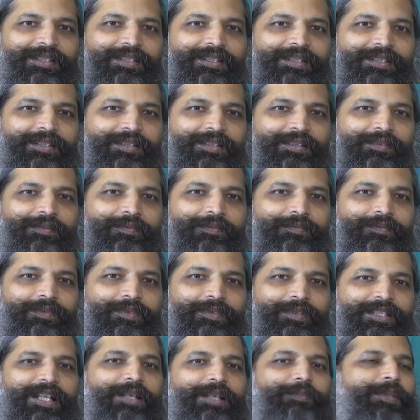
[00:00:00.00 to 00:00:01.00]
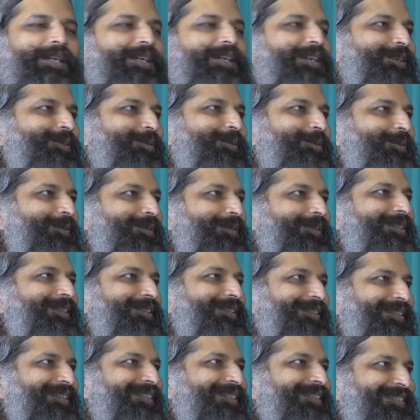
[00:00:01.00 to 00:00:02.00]
uh, Tanmaya. Who,
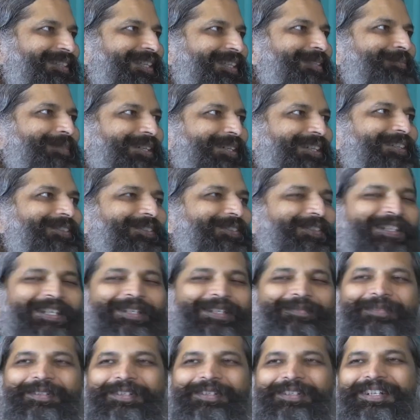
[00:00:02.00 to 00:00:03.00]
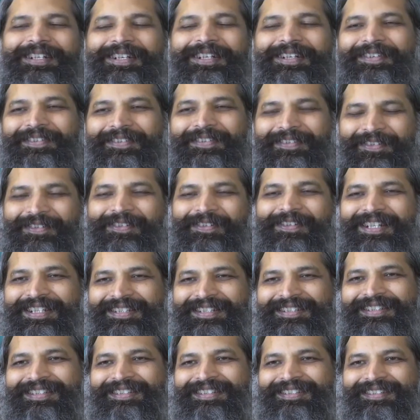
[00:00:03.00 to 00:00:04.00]
Tanmaya. Tanmaya, yeah. who came, to, who told
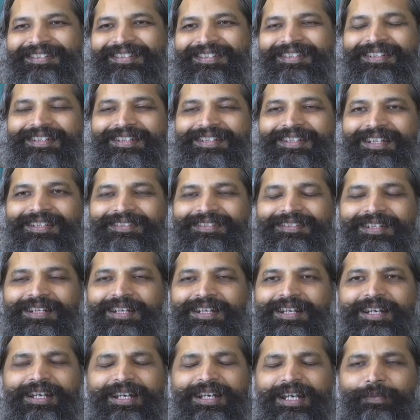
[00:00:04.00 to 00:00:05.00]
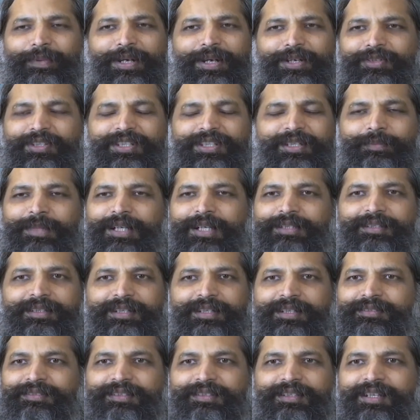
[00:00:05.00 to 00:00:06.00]
us this. He said, he went to the
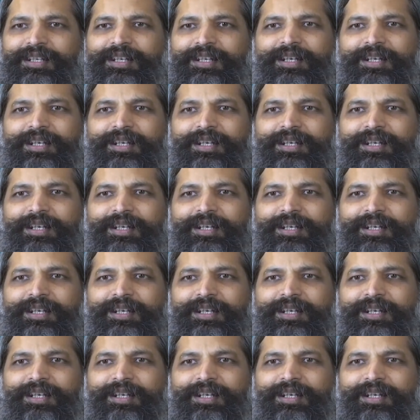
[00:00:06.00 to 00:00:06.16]
mother and said,